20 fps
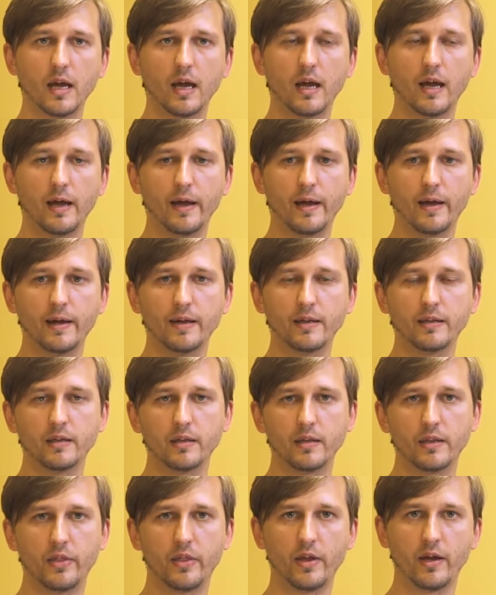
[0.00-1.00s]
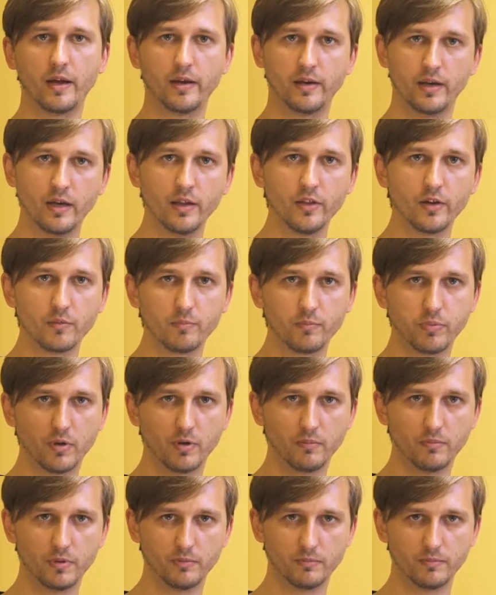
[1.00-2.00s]
Another
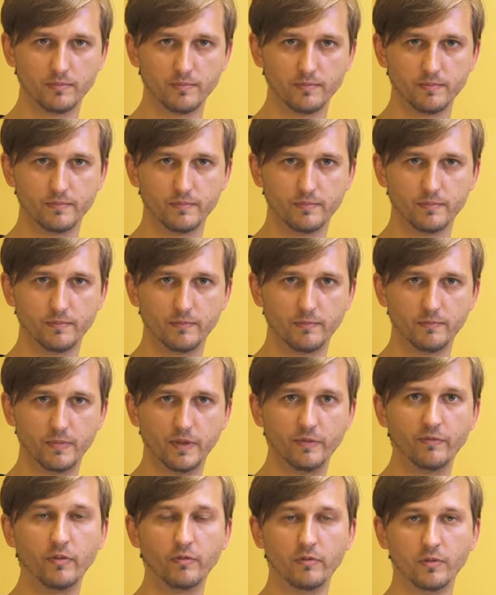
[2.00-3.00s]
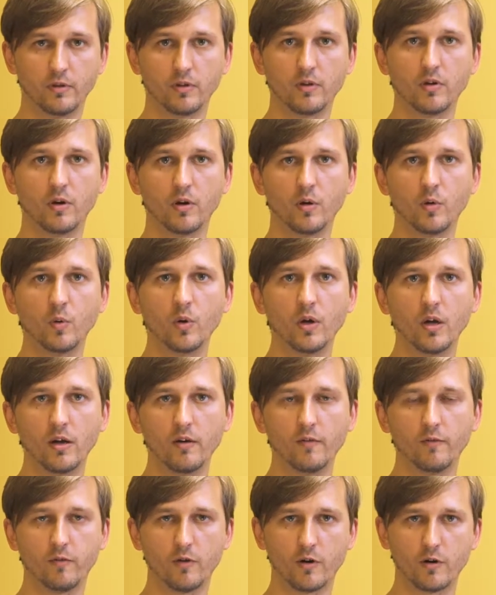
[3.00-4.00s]
problem, if we will go
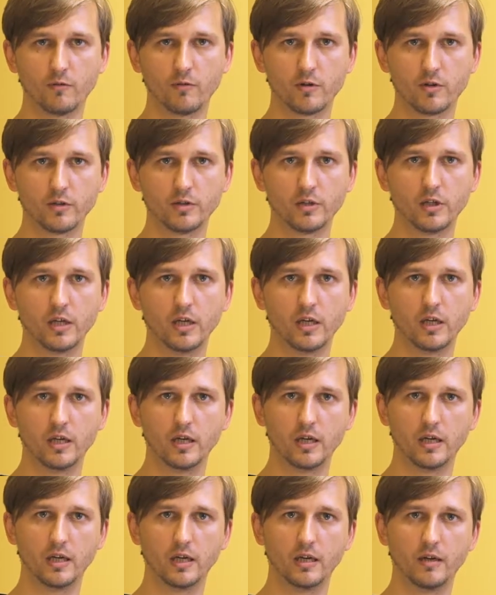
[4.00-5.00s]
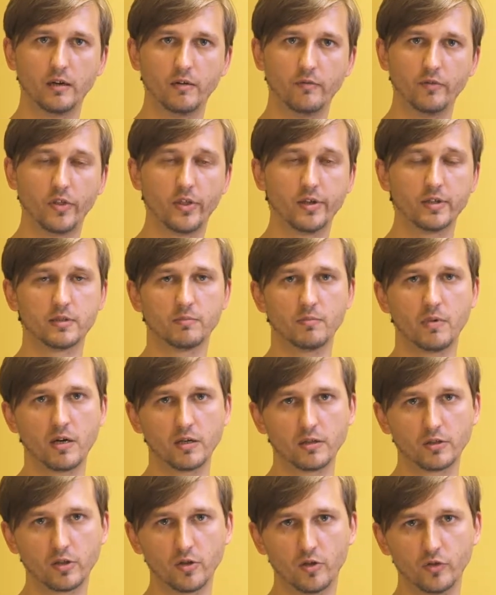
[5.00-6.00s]
forward with
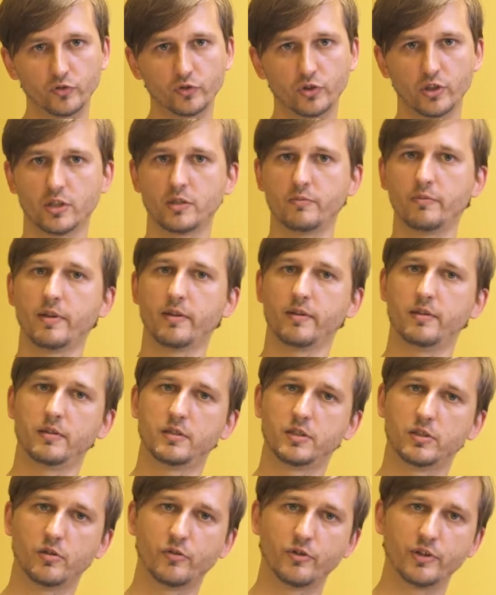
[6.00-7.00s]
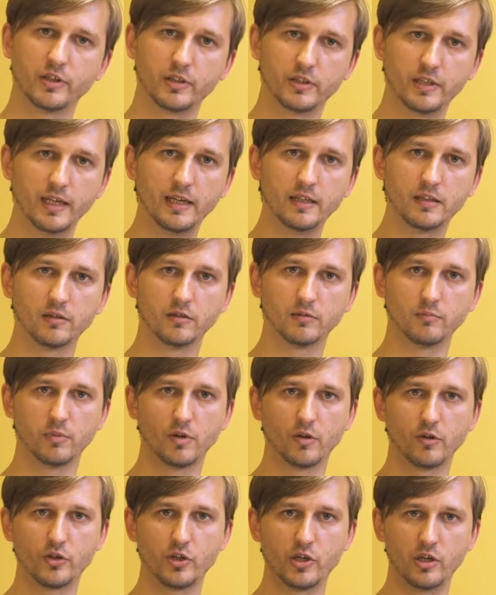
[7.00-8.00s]
smart contracts, with storing data on
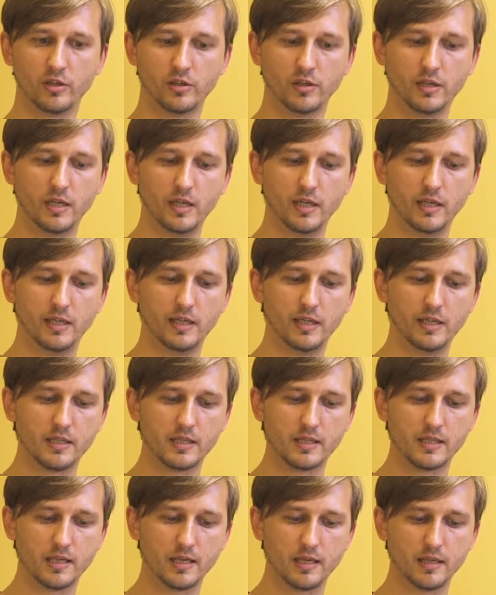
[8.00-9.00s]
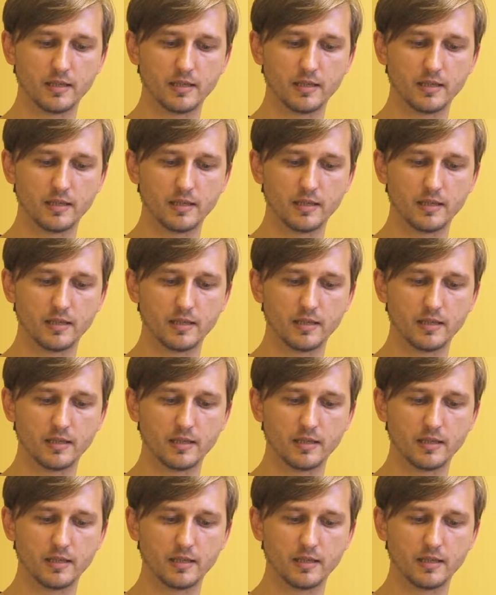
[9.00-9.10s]
blockchain, it's